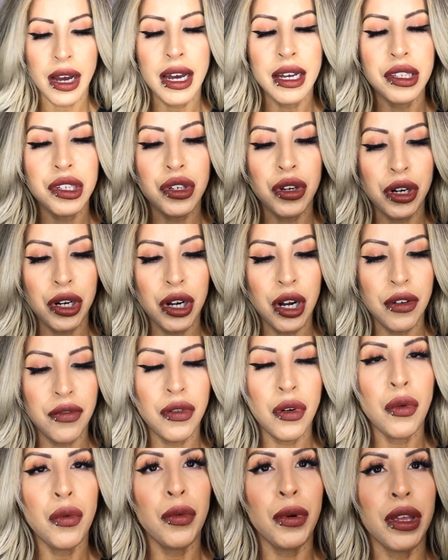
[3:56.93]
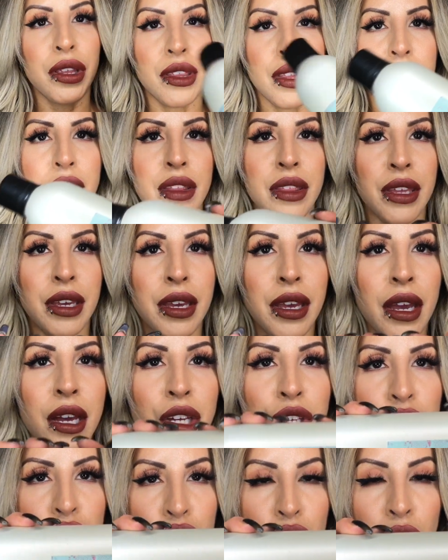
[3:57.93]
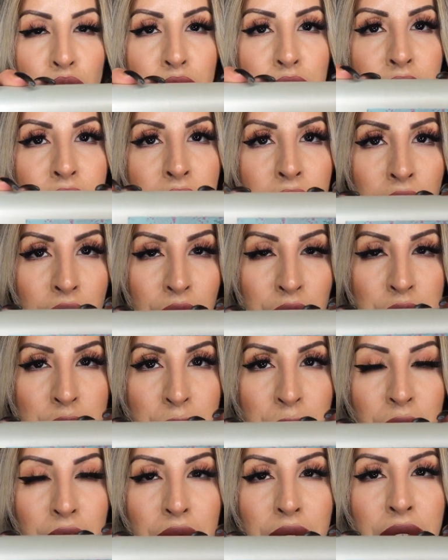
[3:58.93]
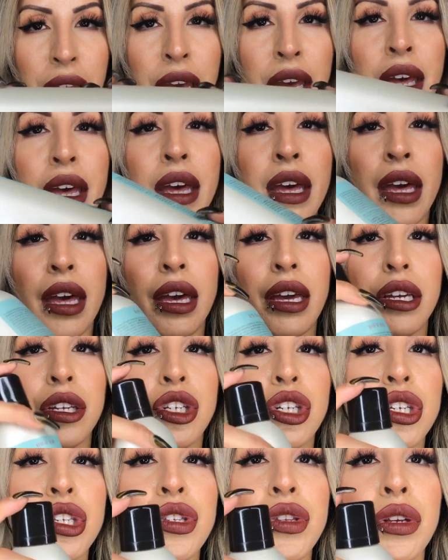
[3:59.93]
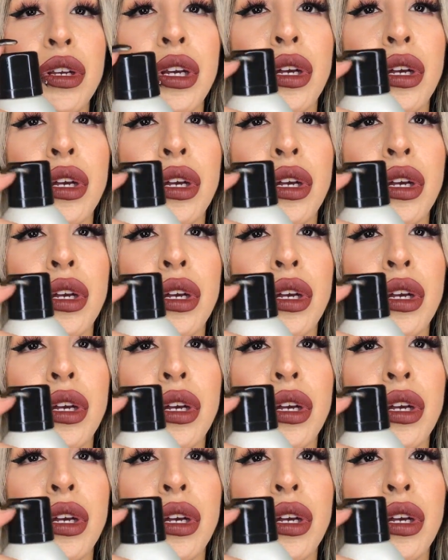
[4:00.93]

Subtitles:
I had started off with the Strong Hairspray, and just so